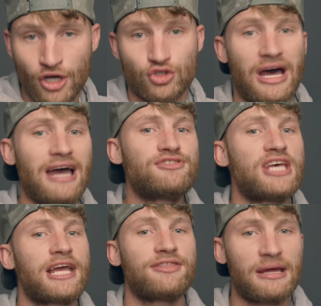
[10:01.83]
So I've
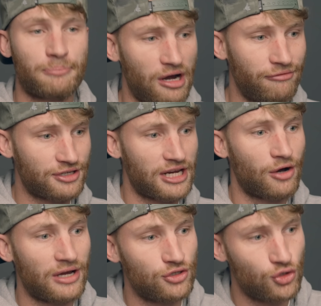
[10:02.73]
taken that profit
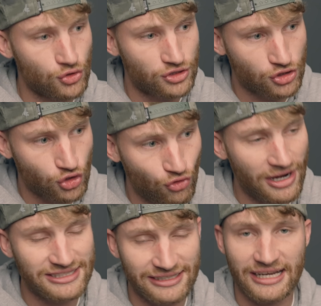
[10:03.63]
now and used it to
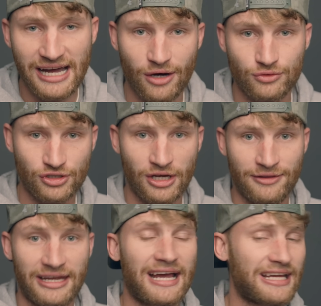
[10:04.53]
create an account
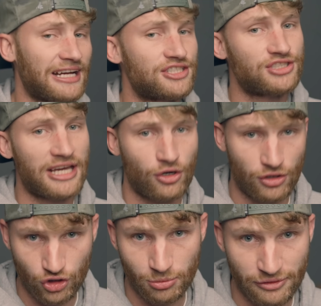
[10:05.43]
that I can actually take on a
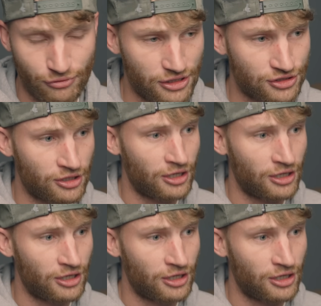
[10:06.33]
little bit of risk.